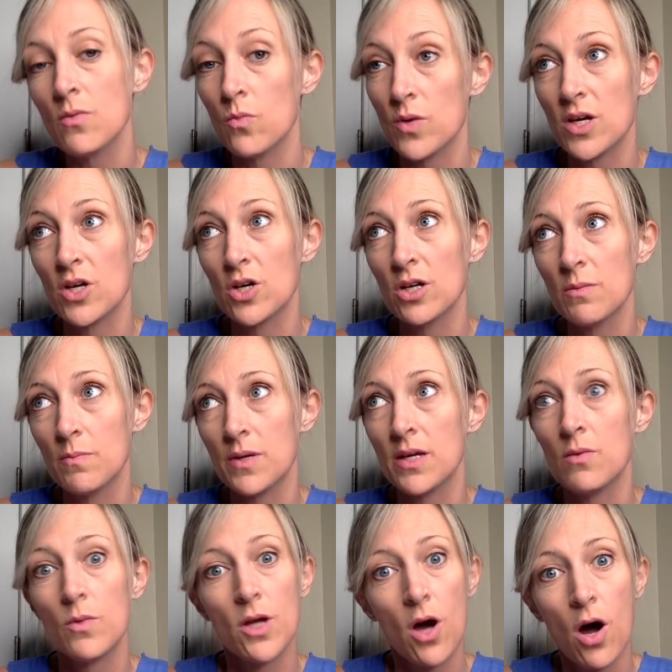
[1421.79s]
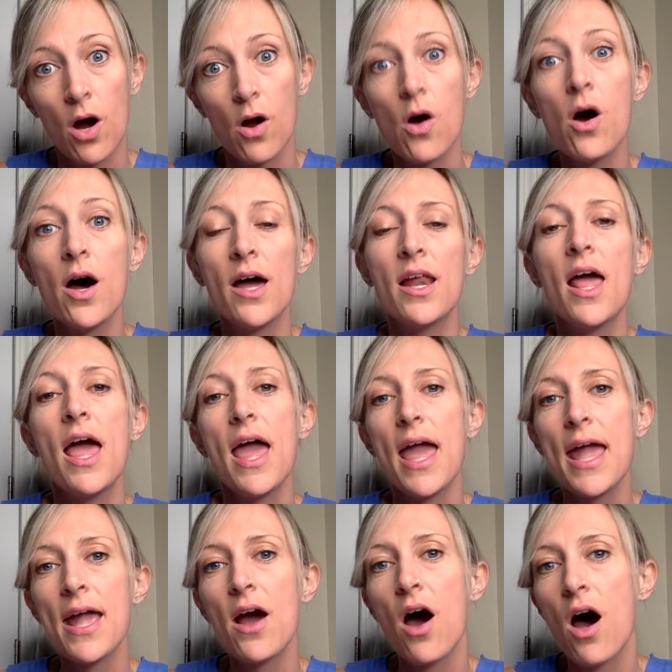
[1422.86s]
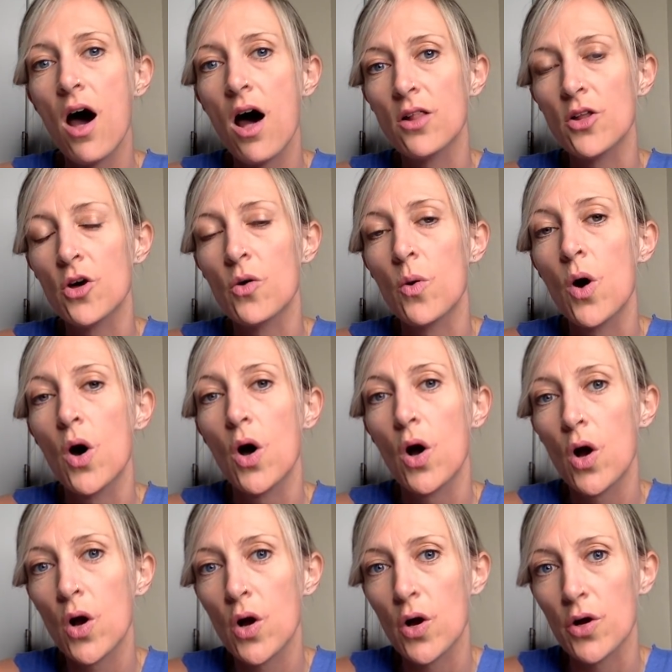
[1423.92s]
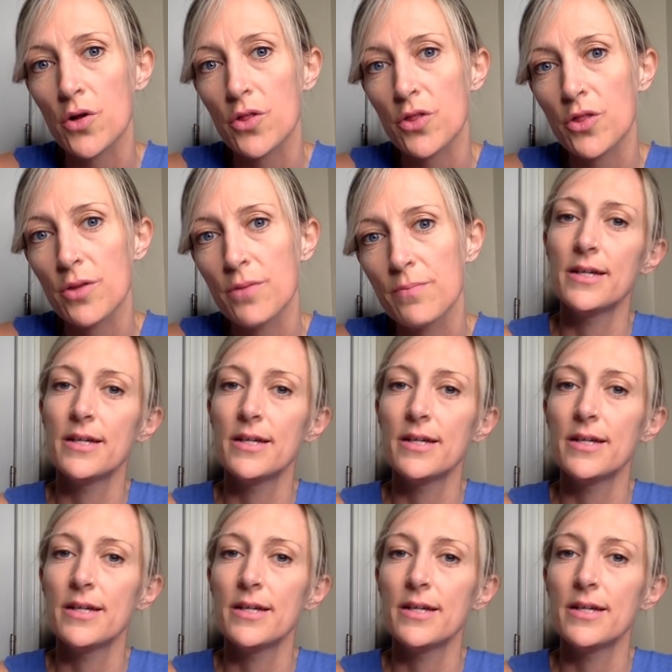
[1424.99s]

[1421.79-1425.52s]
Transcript: we could be, we are on a hollow earth.